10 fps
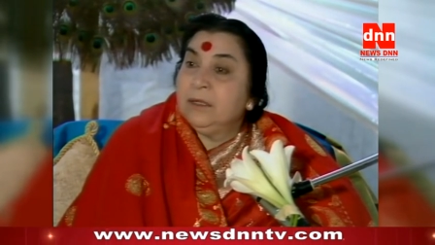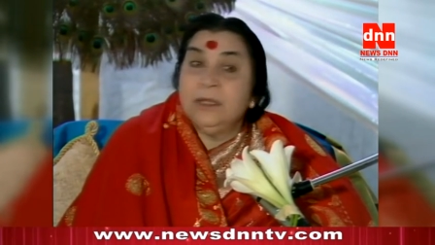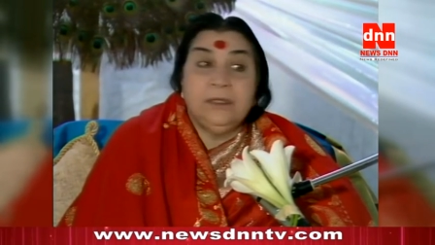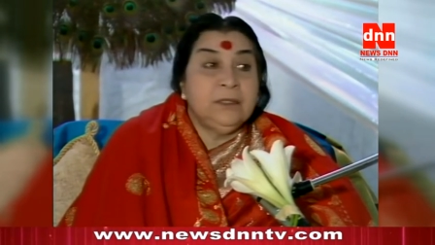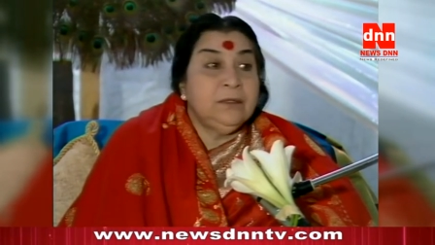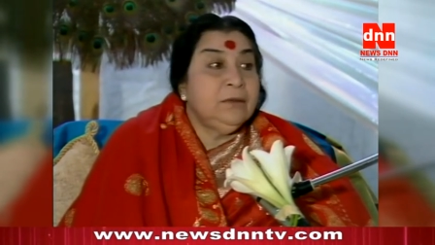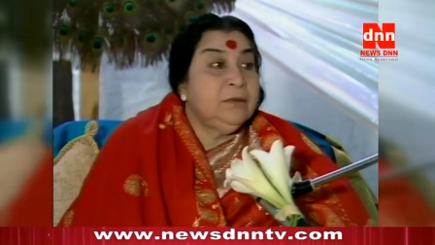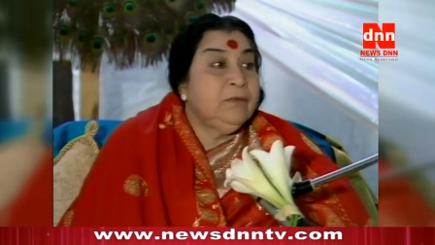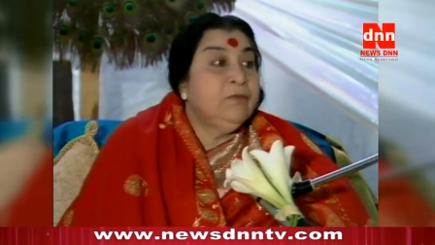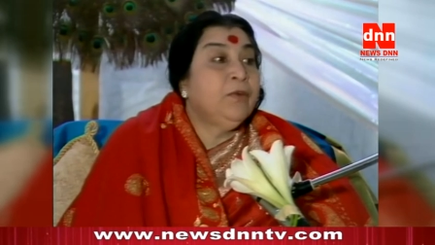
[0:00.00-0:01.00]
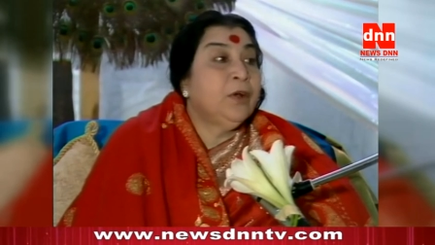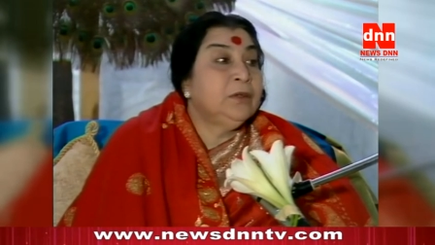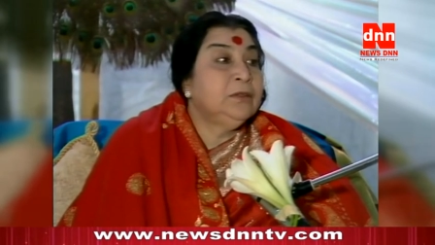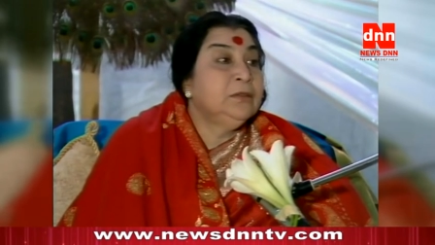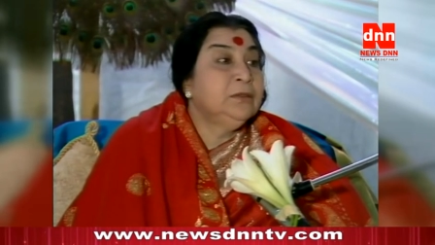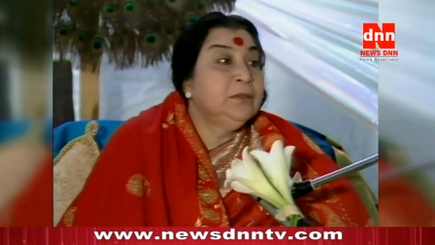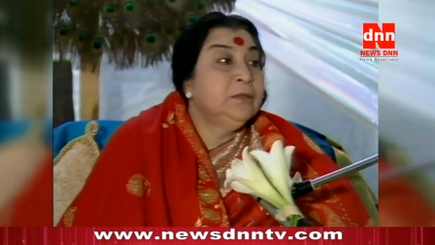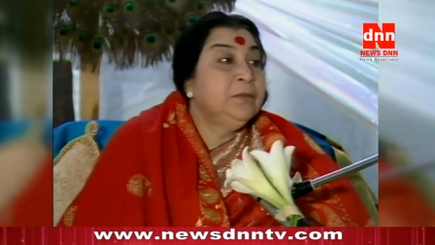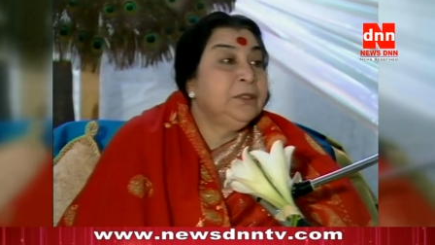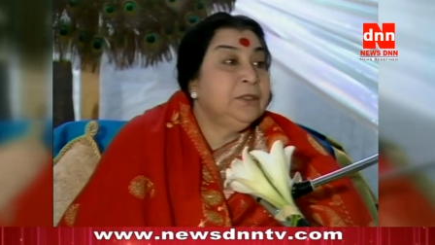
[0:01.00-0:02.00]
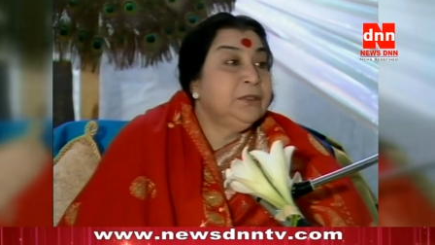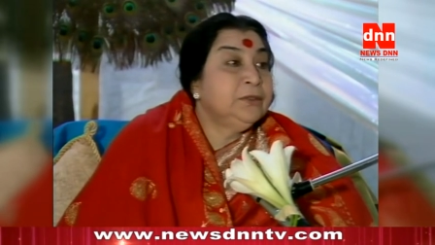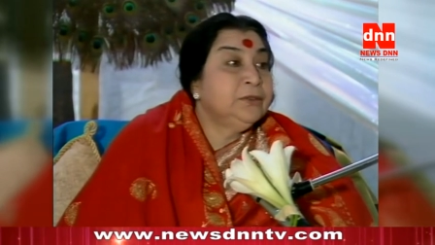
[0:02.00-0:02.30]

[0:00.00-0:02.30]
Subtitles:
and fought the British.